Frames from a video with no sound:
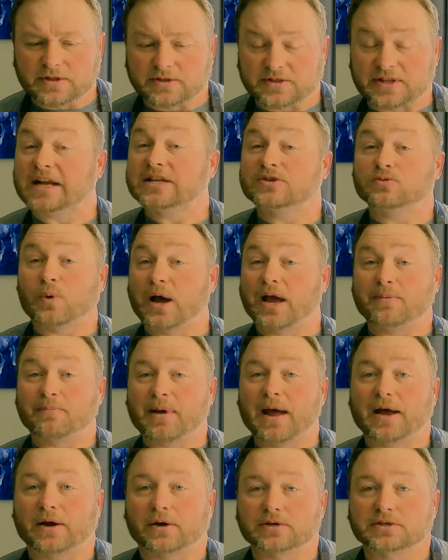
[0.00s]
that's why it
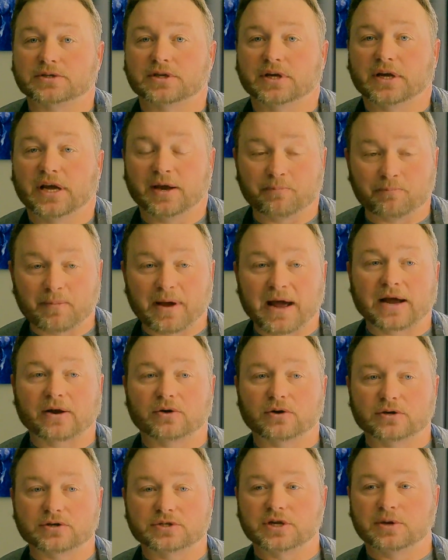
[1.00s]
matters. It
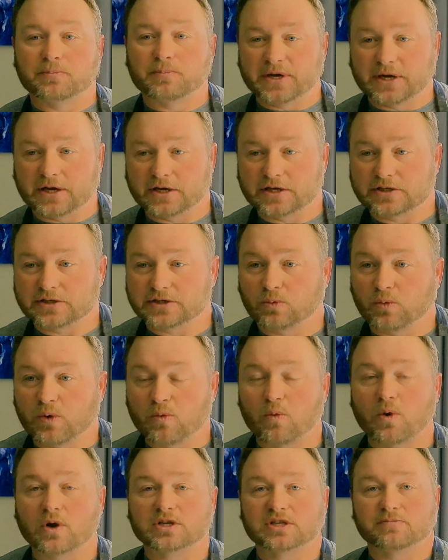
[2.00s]
matters because we
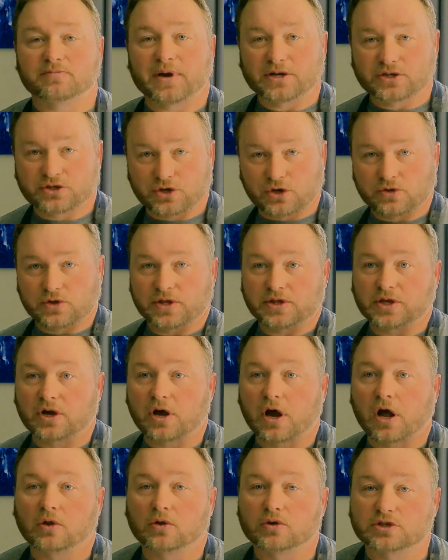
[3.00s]
want to make sure that the
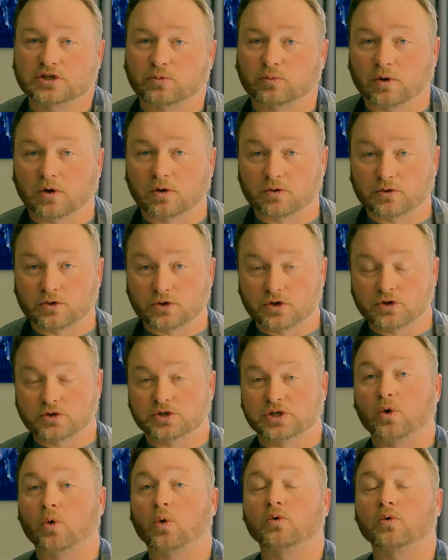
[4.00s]
colors that we're
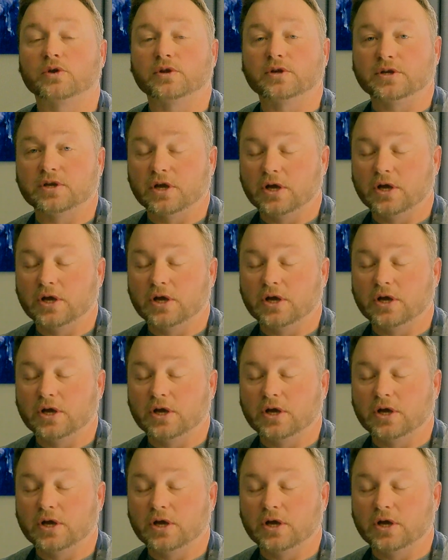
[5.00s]
using, or the